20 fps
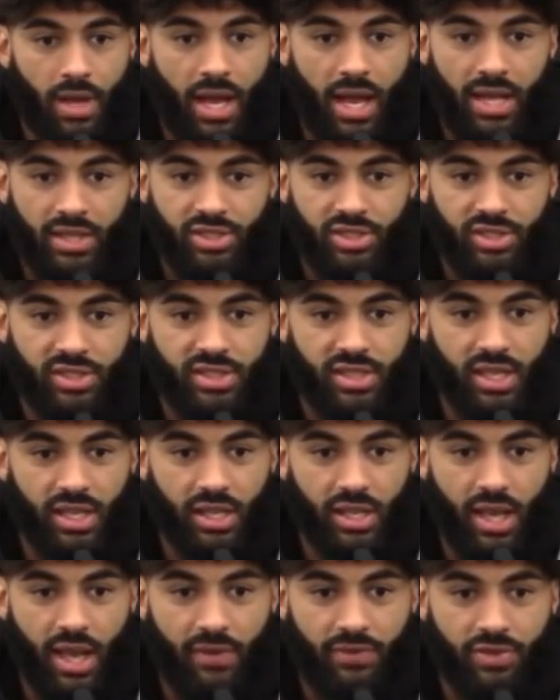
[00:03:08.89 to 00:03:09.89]
I just
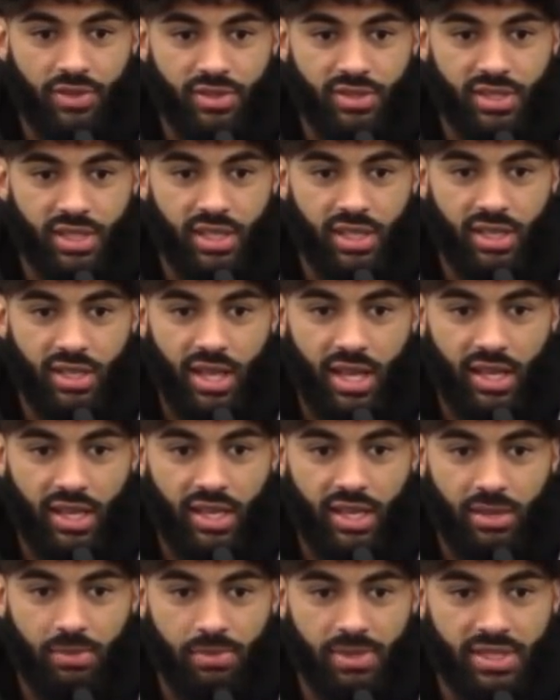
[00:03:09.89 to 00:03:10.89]
think after seeing that
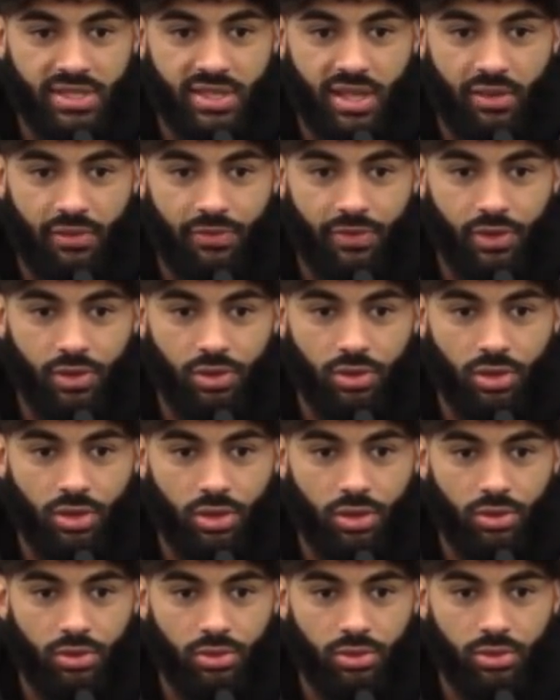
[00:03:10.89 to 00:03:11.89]
kid miss that field
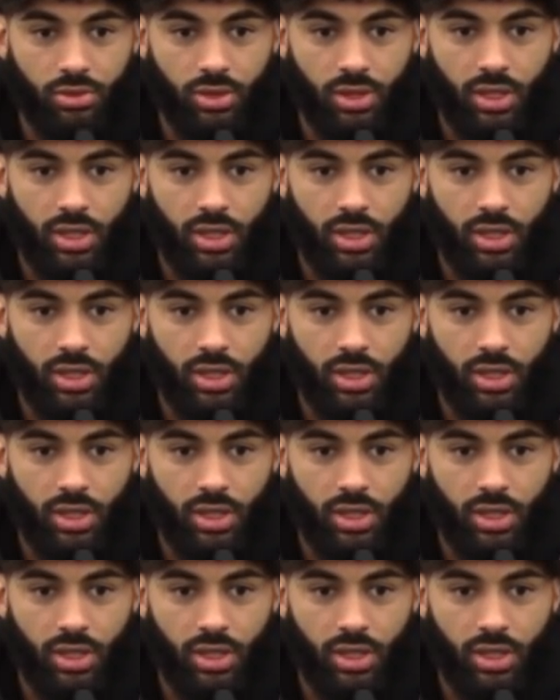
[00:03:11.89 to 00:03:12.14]
goal,